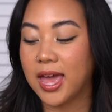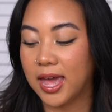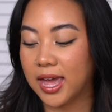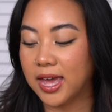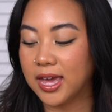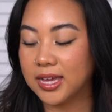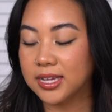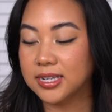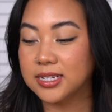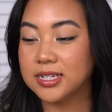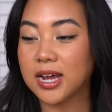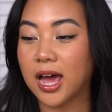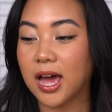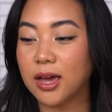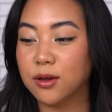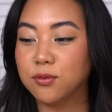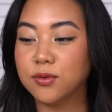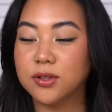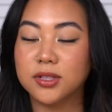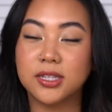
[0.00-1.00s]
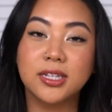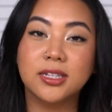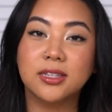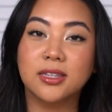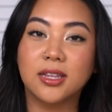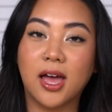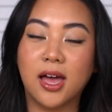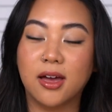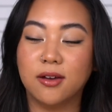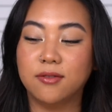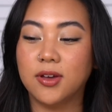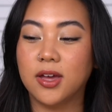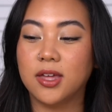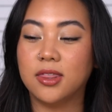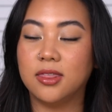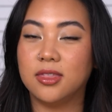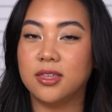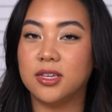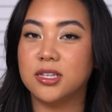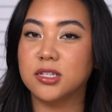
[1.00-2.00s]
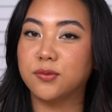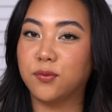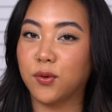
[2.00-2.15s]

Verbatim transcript: And I really love these